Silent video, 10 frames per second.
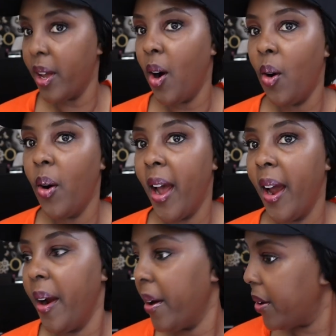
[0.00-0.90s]
the whole
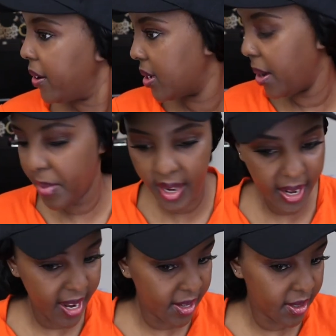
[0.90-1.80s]
hair. I mean, I
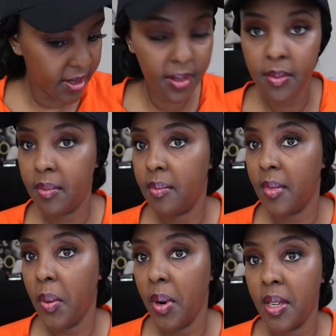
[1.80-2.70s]
guess
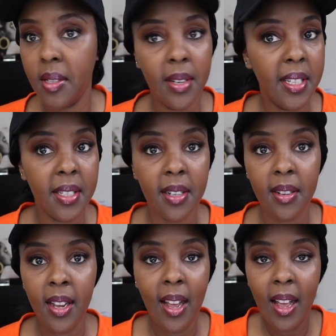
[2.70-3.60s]
it works.
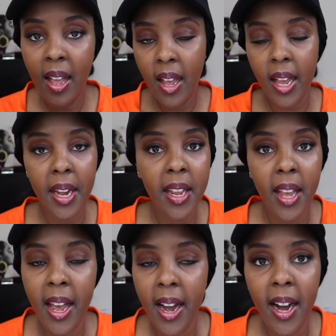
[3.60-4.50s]
Listen,
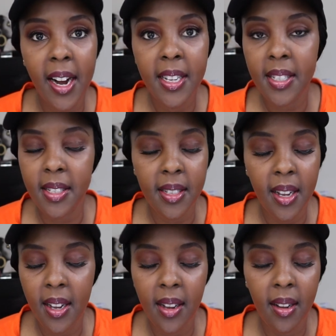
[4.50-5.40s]
any hair hacks,
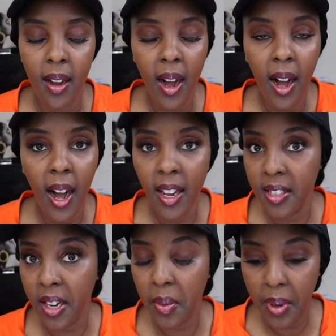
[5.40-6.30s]
I'll
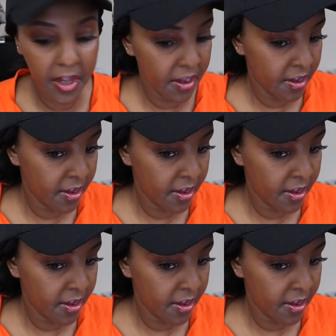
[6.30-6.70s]
take one.